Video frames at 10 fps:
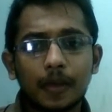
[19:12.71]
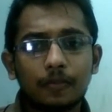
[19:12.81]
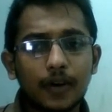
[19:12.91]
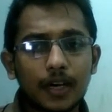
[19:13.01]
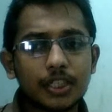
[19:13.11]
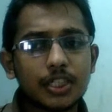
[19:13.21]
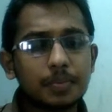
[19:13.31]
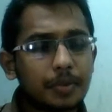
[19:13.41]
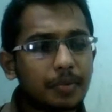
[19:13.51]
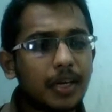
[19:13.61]
functions
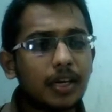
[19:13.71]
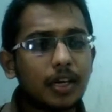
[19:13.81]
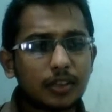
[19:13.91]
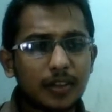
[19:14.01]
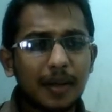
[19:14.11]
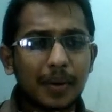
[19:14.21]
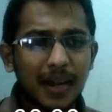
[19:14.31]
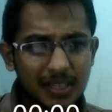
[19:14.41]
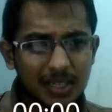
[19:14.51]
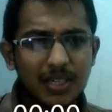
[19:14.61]
between 3
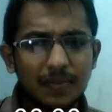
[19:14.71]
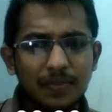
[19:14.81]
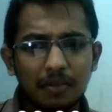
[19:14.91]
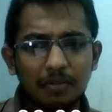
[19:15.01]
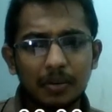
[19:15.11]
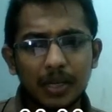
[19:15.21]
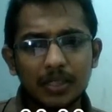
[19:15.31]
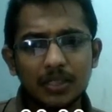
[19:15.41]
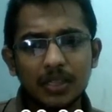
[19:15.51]
branches of government,